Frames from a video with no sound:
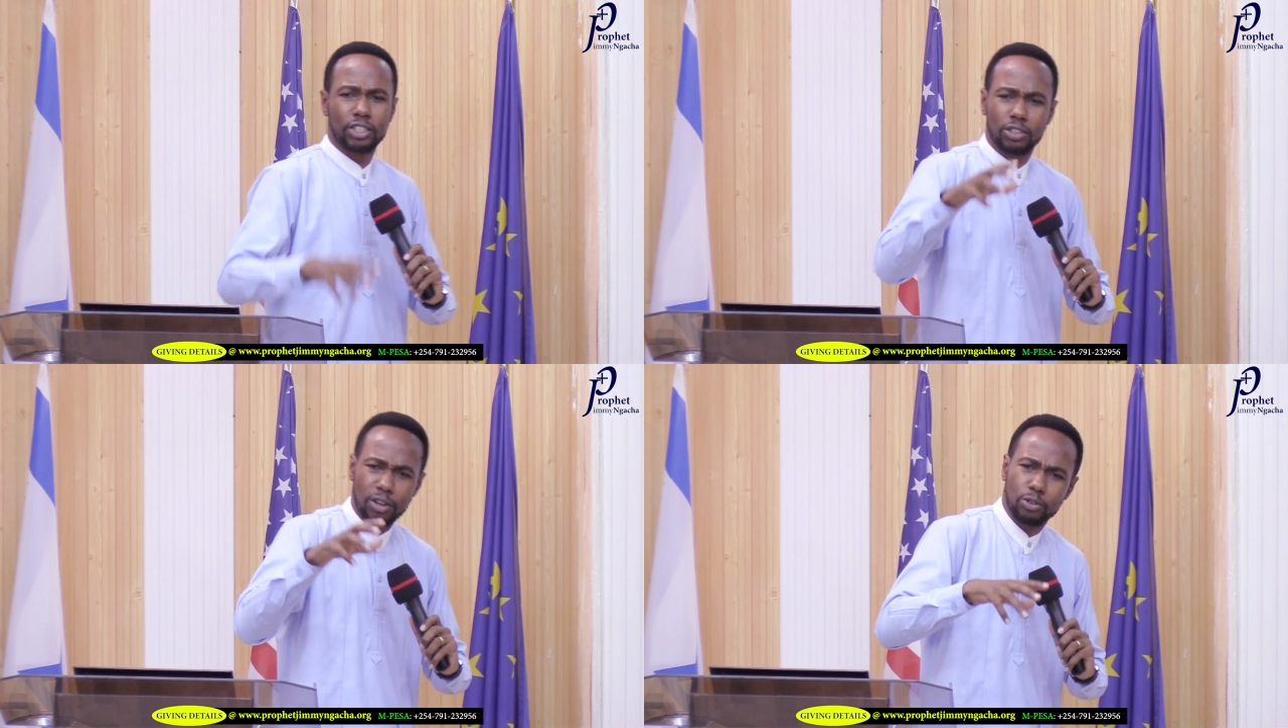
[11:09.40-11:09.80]

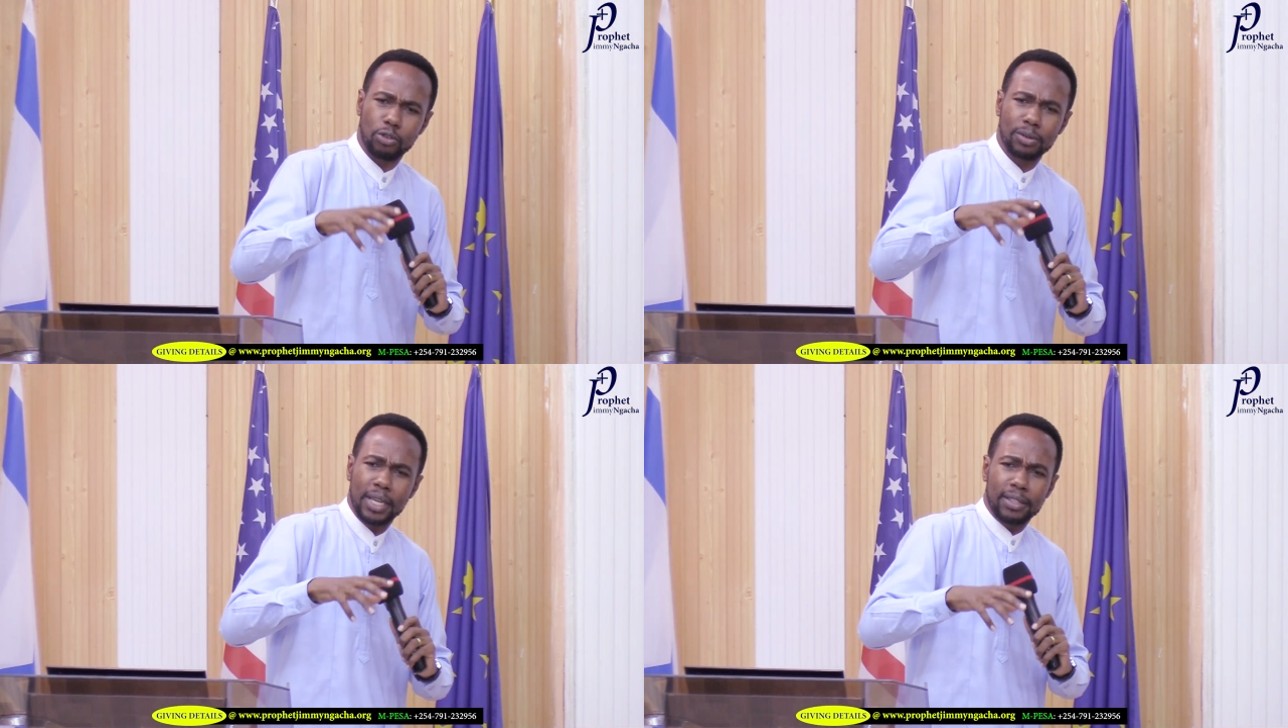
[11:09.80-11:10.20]
is not
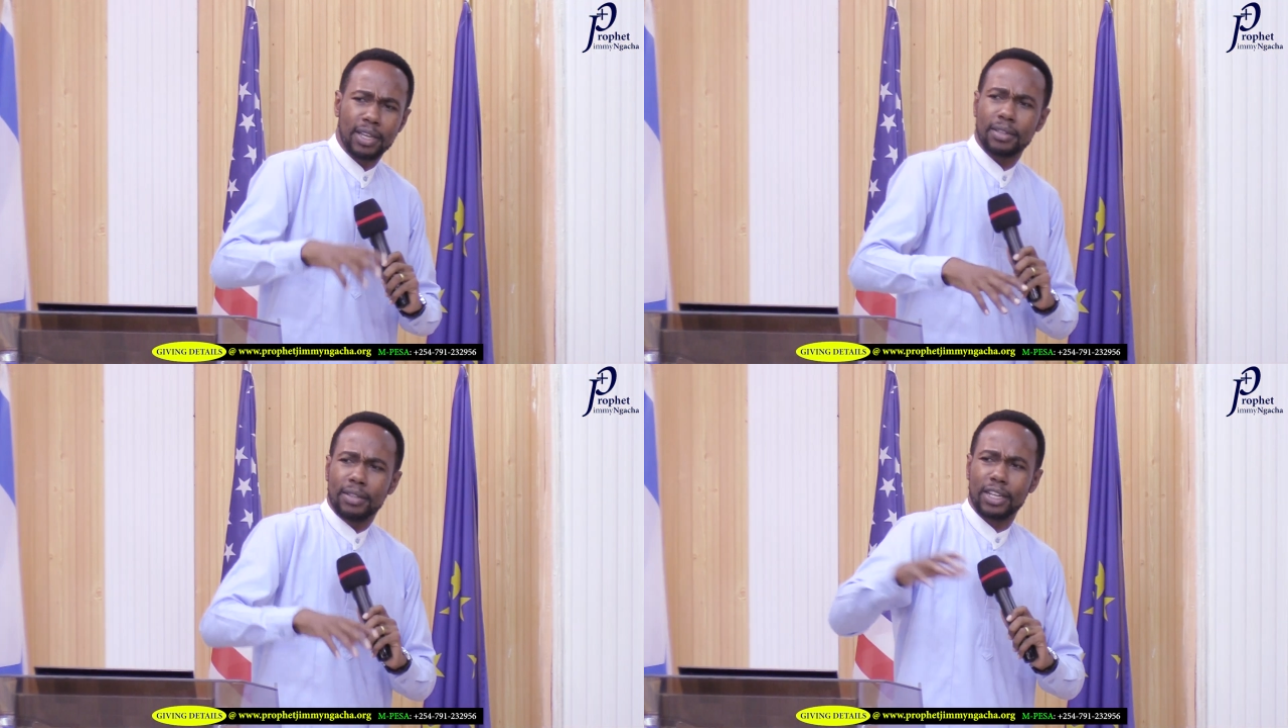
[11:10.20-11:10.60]
good,
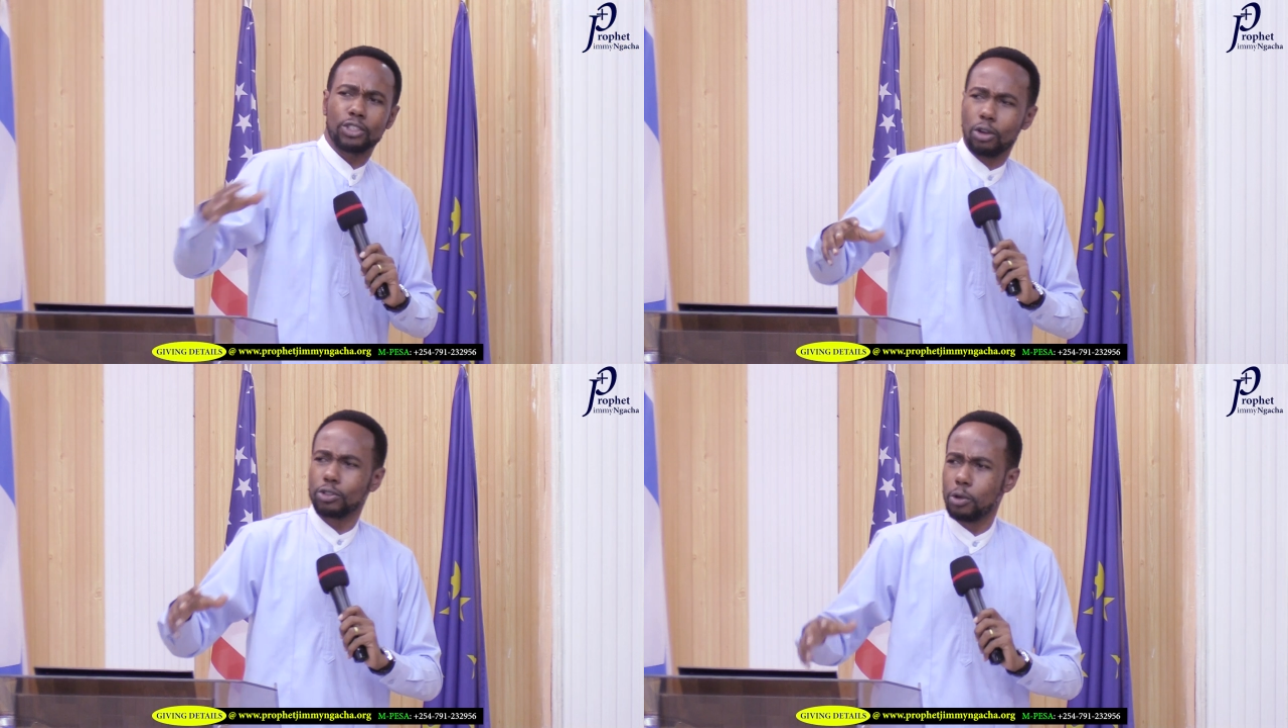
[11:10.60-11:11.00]
that
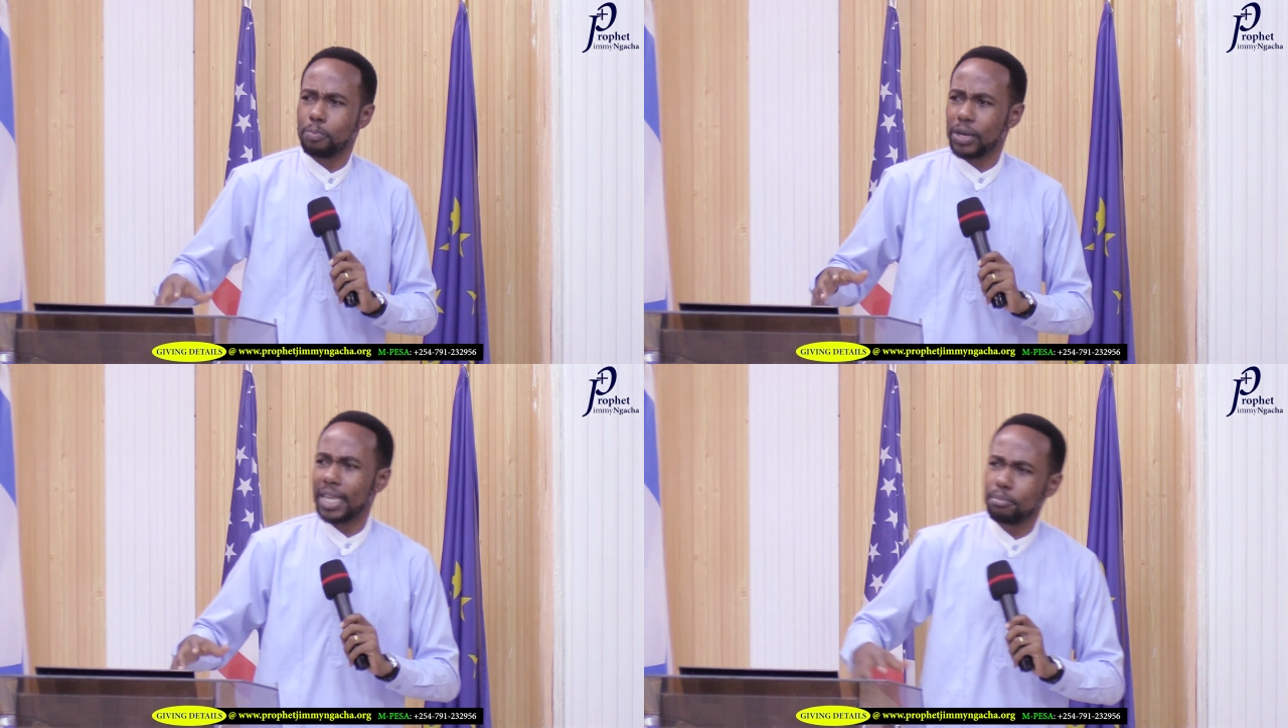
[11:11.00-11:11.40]
is going to
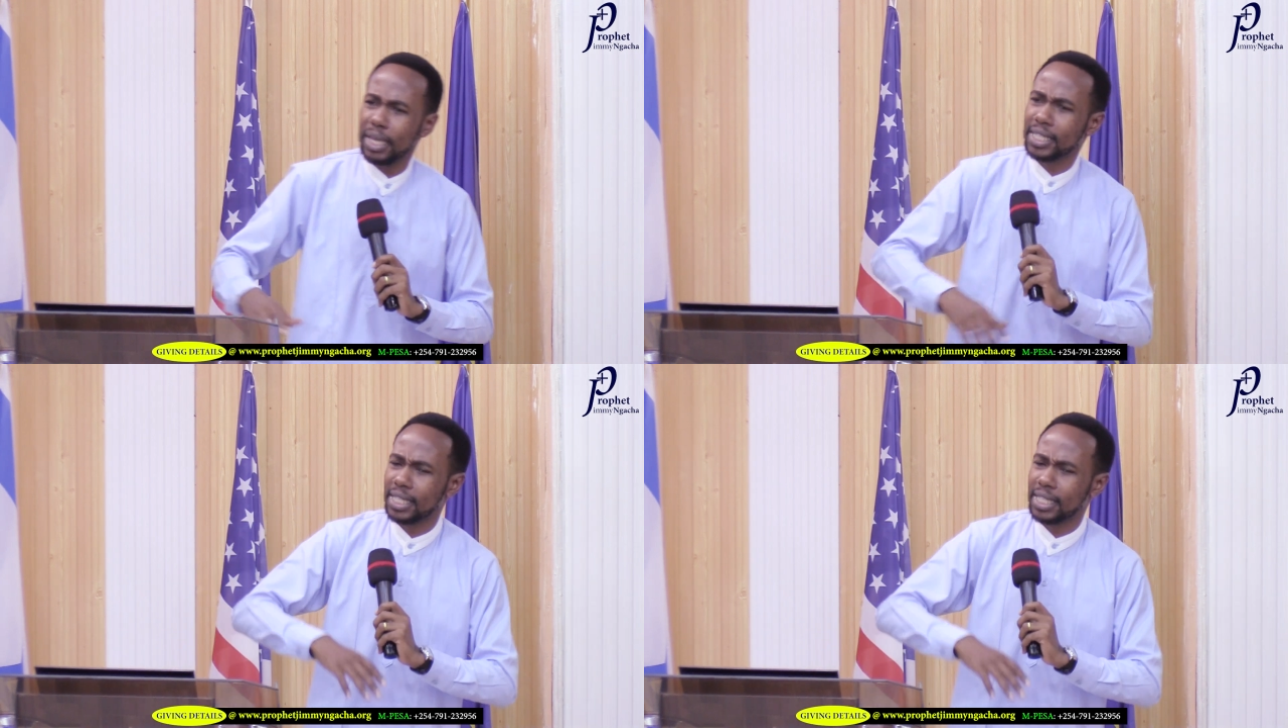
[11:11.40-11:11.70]
bring me